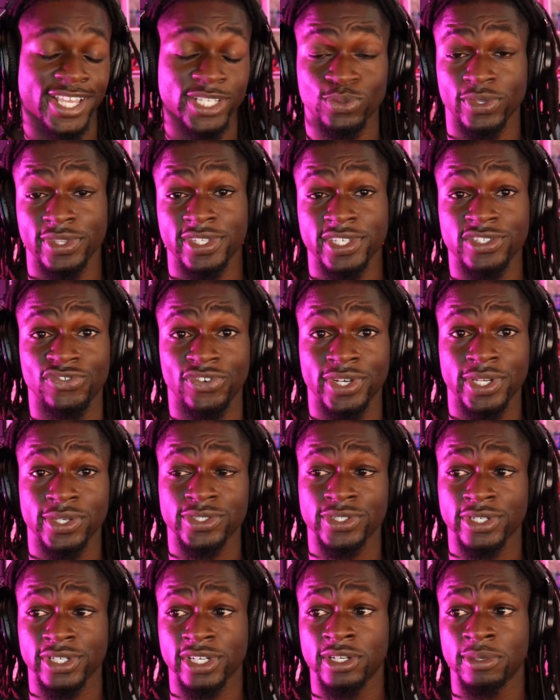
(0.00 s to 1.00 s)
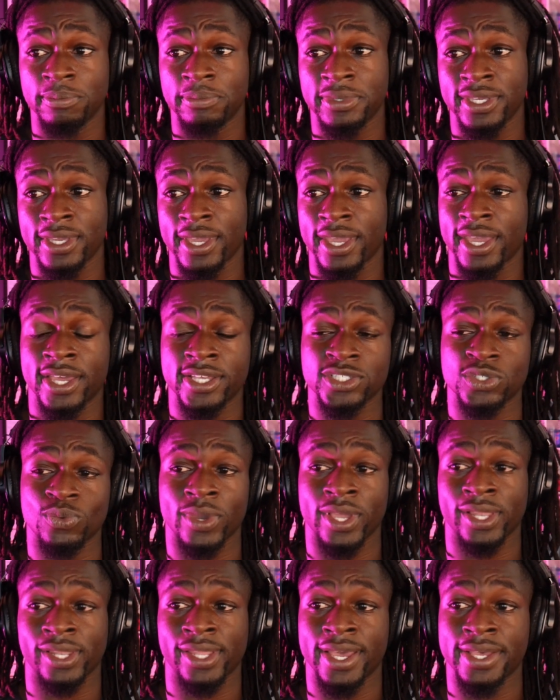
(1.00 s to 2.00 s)
that's what these videos are going to be as
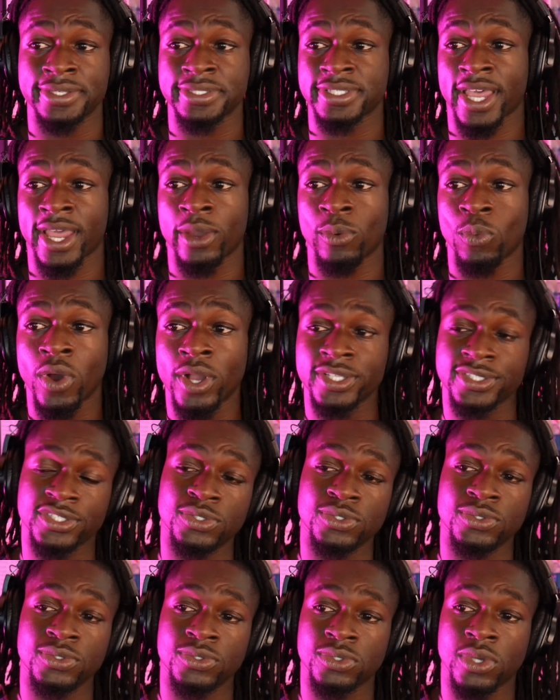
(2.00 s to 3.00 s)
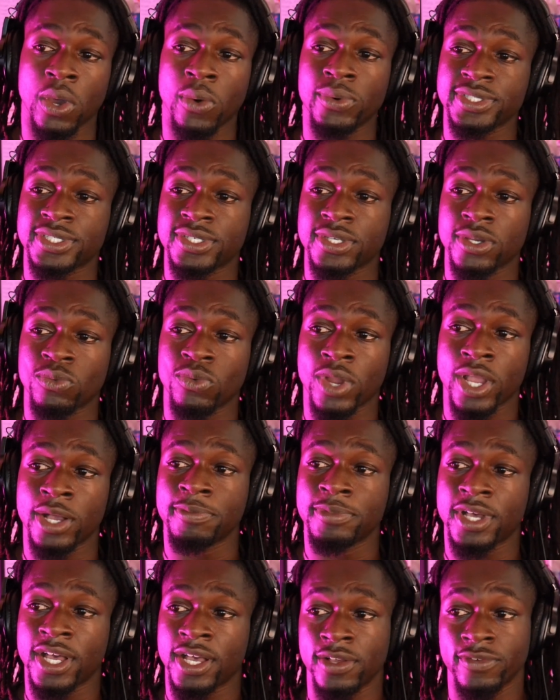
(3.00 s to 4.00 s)
well as i want to go into a
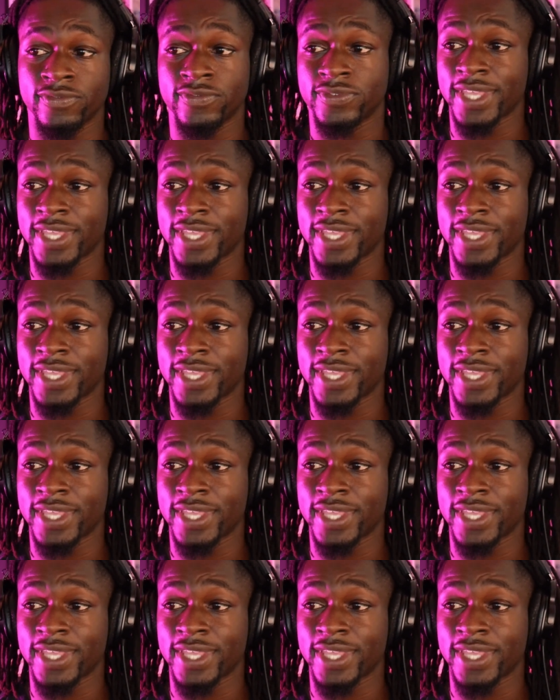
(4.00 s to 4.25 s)
realm of